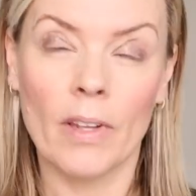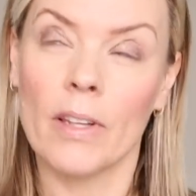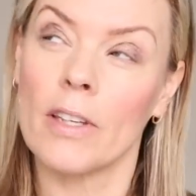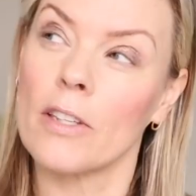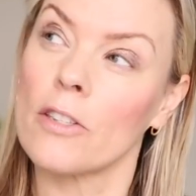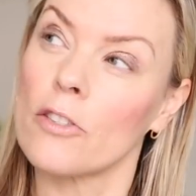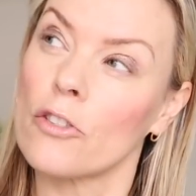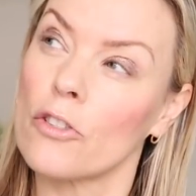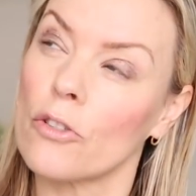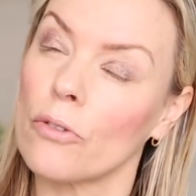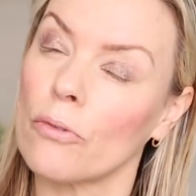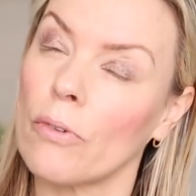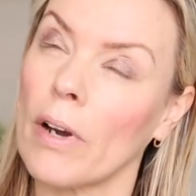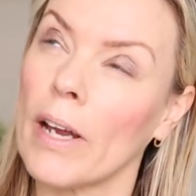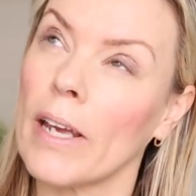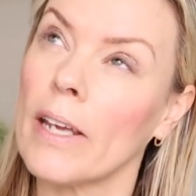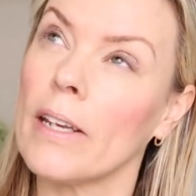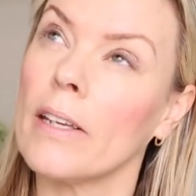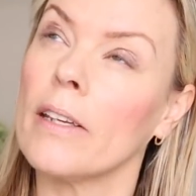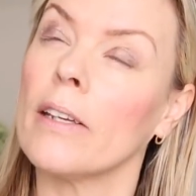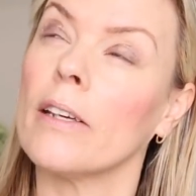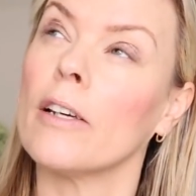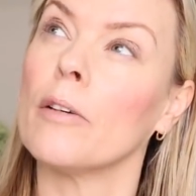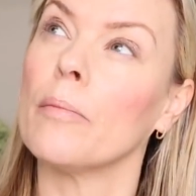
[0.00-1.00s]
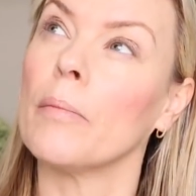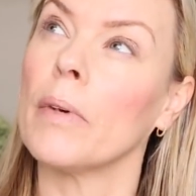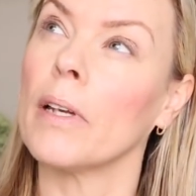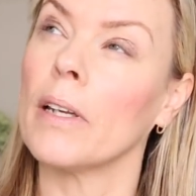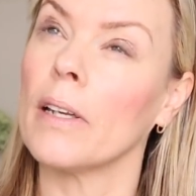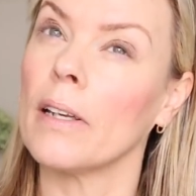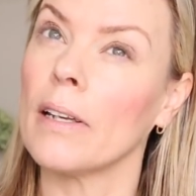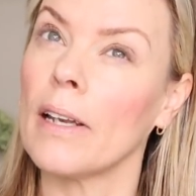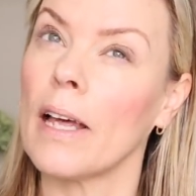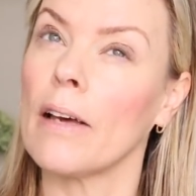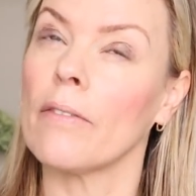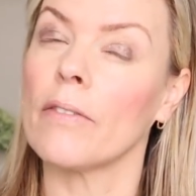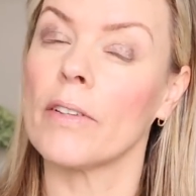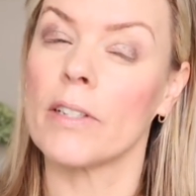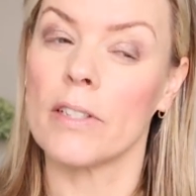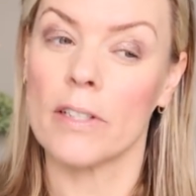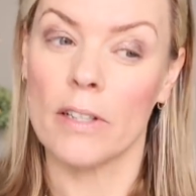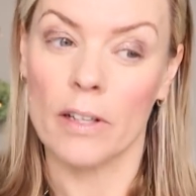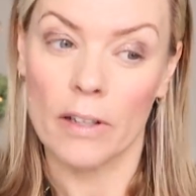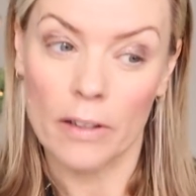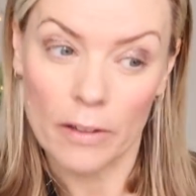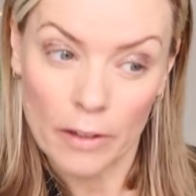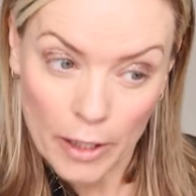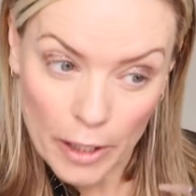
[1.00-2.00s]
It's geranium and
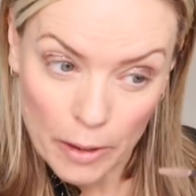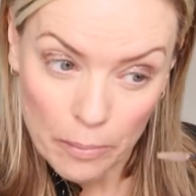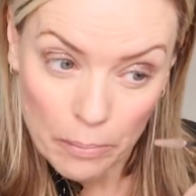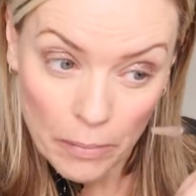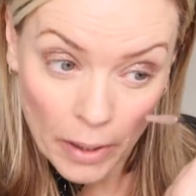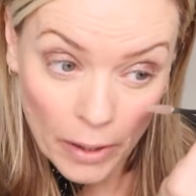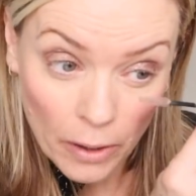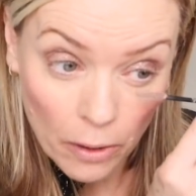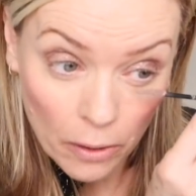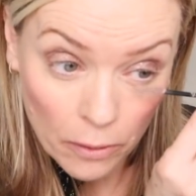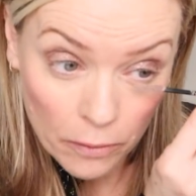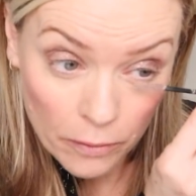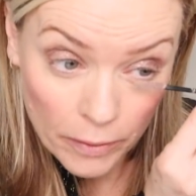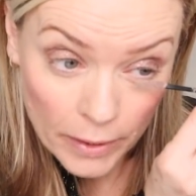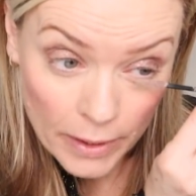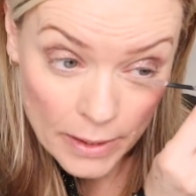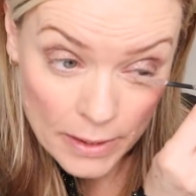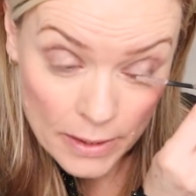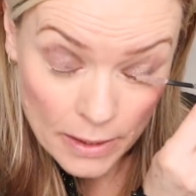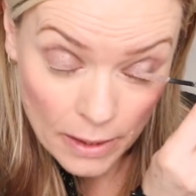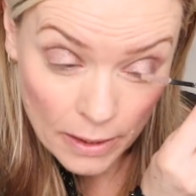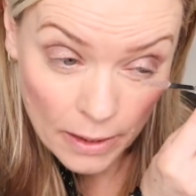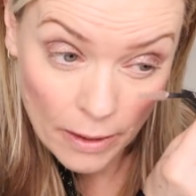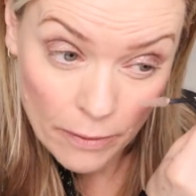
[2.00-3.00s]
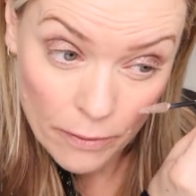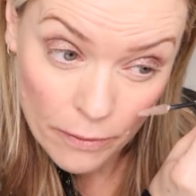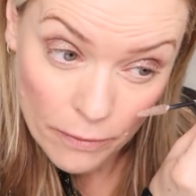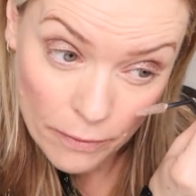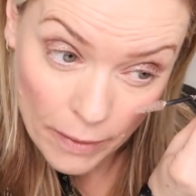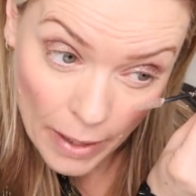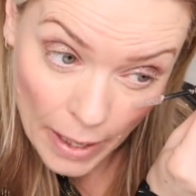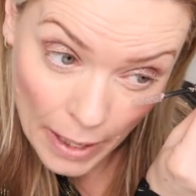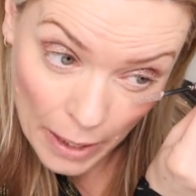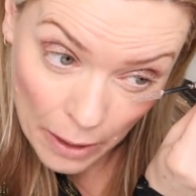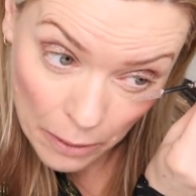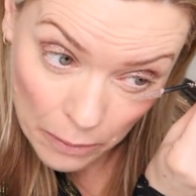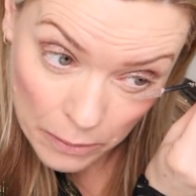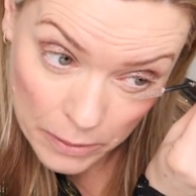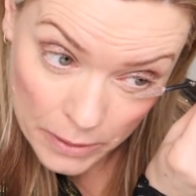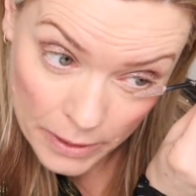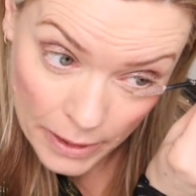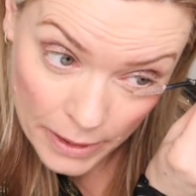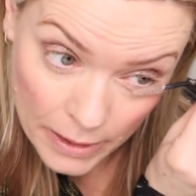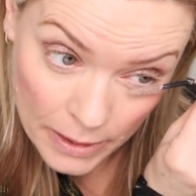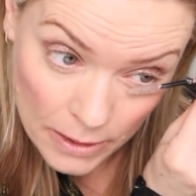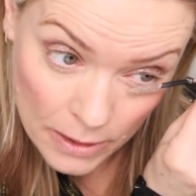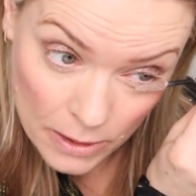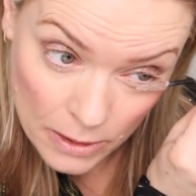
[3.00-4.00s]
lavender in my office, and I've found
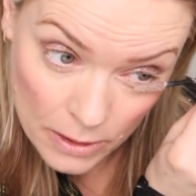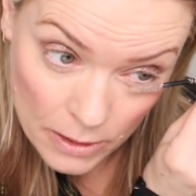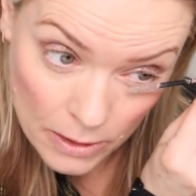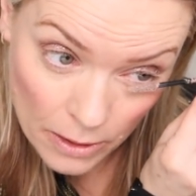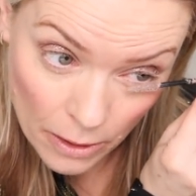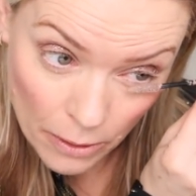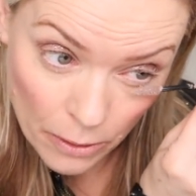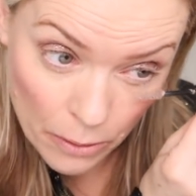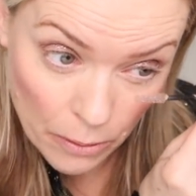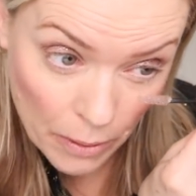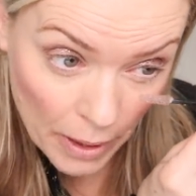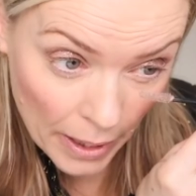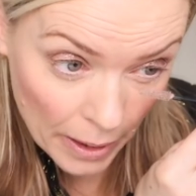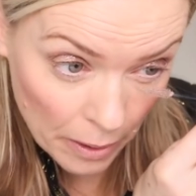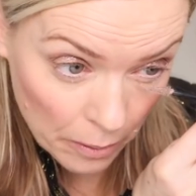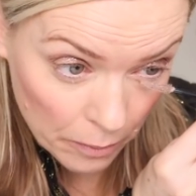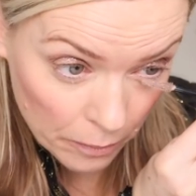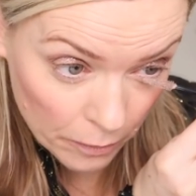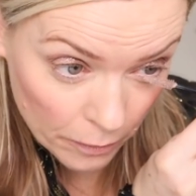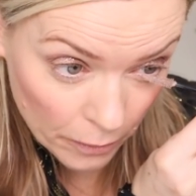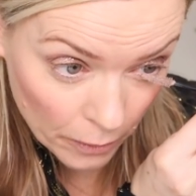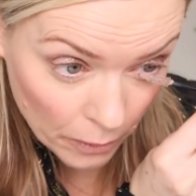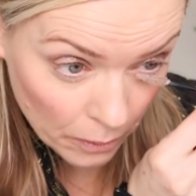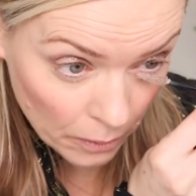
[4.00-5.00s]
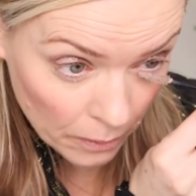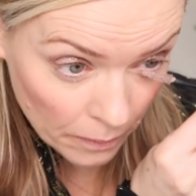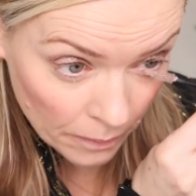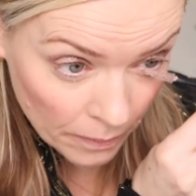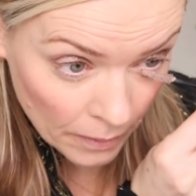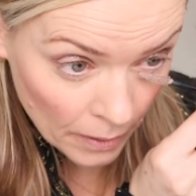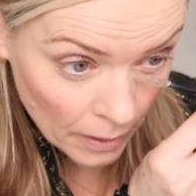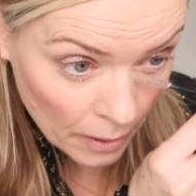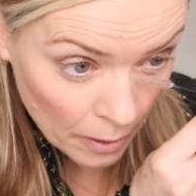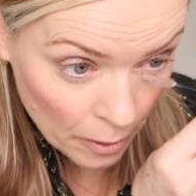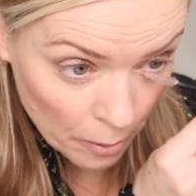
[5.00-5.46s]
it's so helpful